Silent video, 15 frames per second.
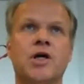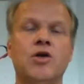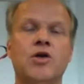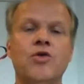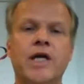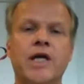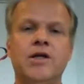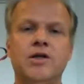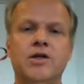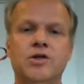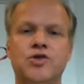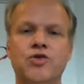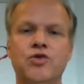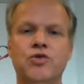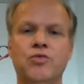looking
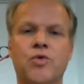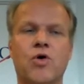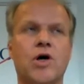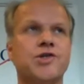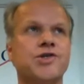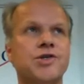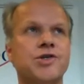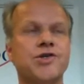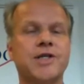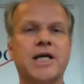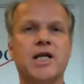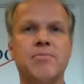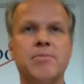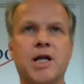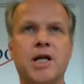towards
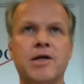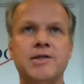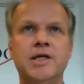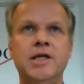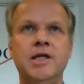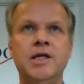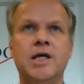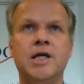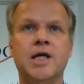sustainability,